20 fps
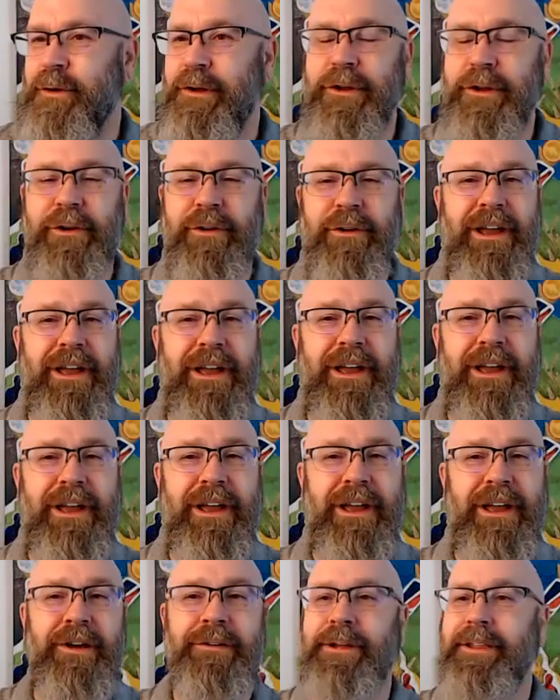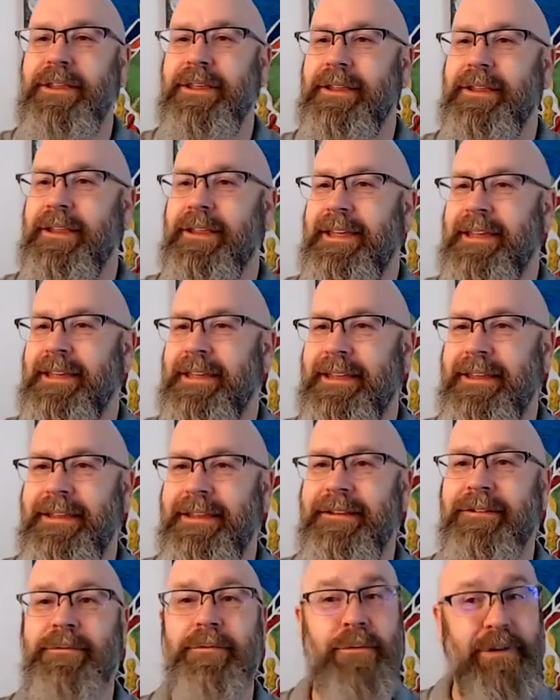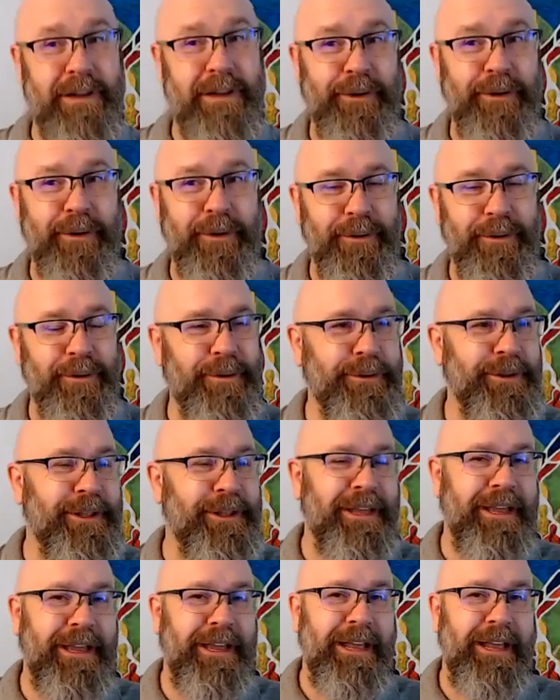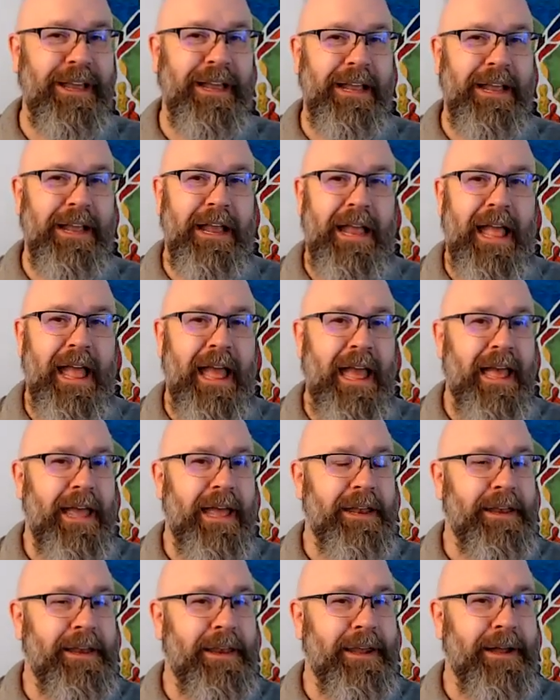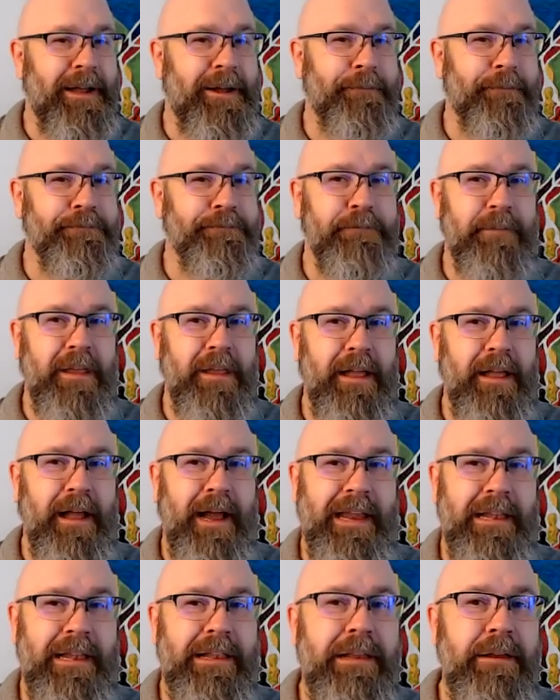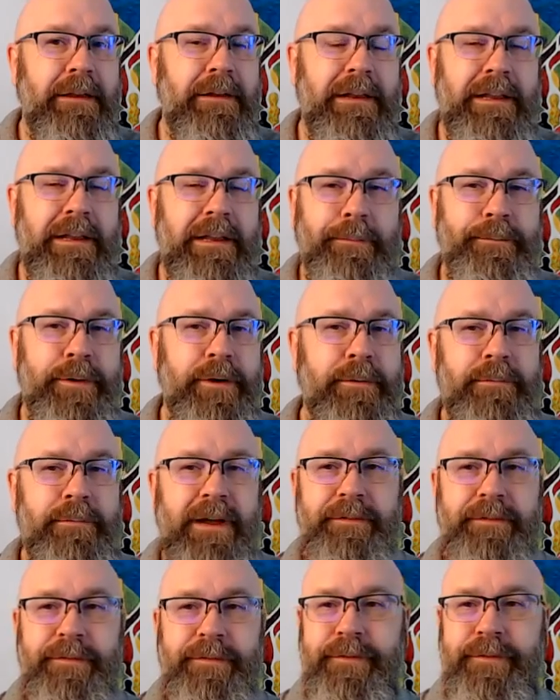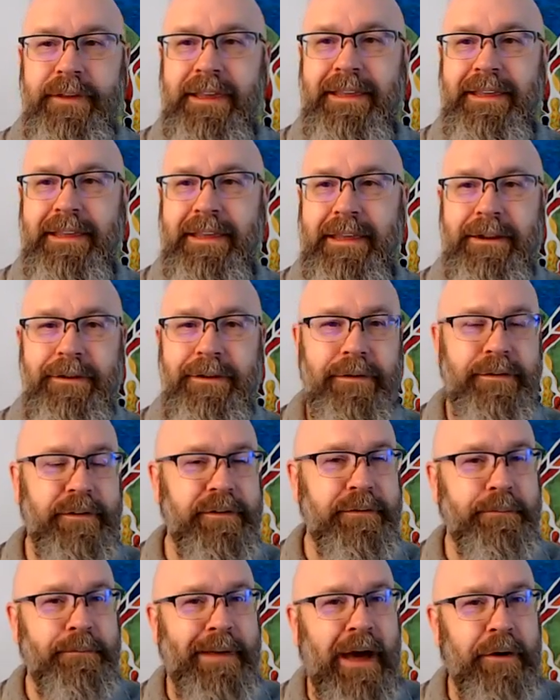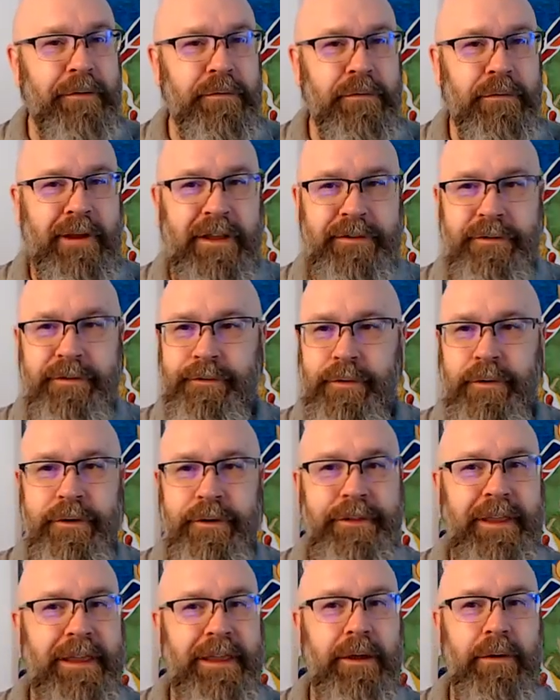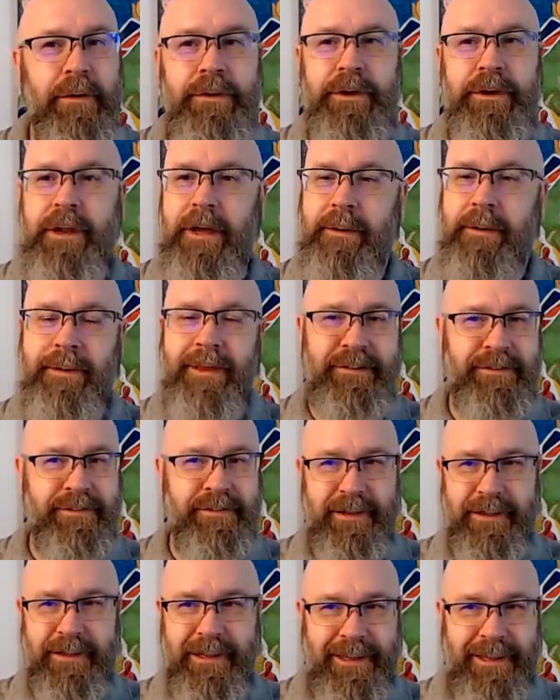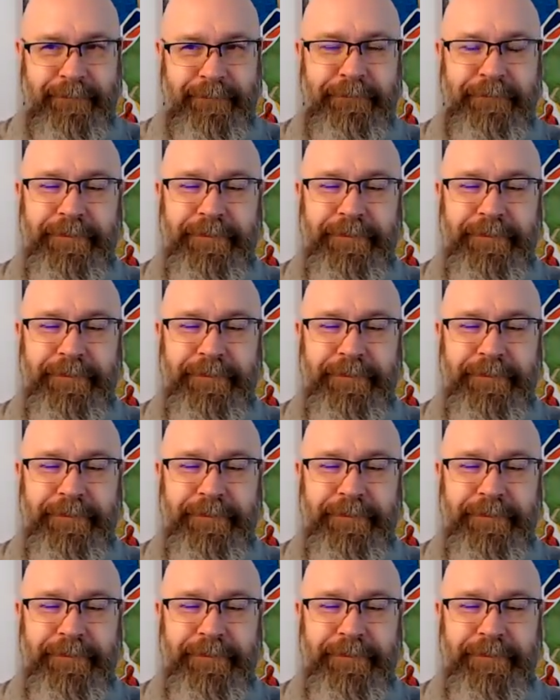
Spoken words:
on the ground, but it is really cold. And I put my feet into this mountain reservoir and they go numb instantly.